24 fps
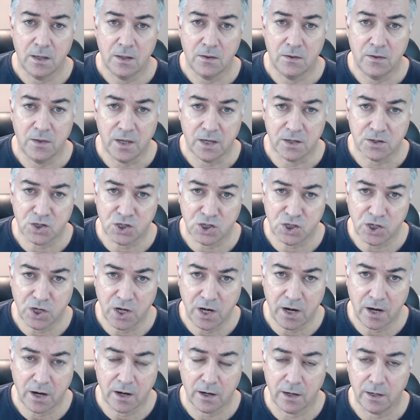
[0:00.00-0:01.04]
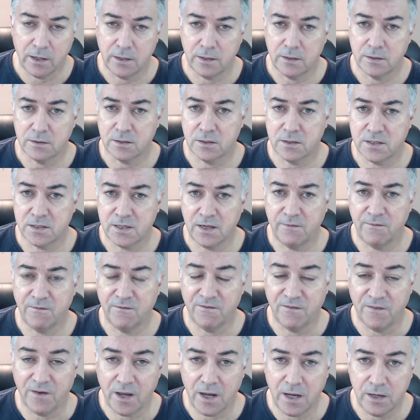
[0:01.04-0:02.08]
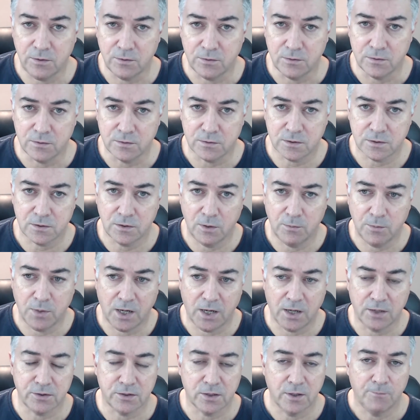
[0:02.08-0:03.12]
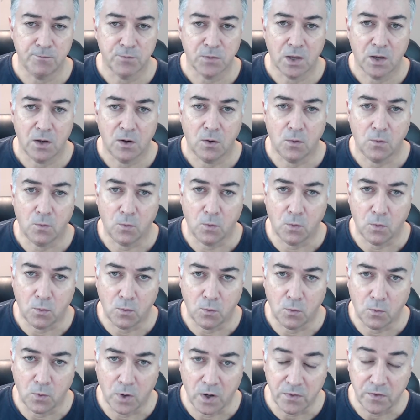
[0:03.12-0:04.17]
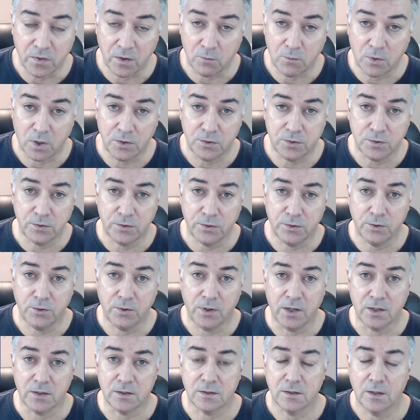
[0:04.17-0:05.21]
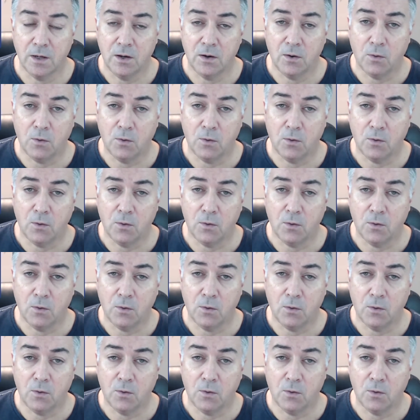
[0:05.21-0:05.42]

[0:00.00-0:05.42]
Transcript: they share the same values about what they want to do it,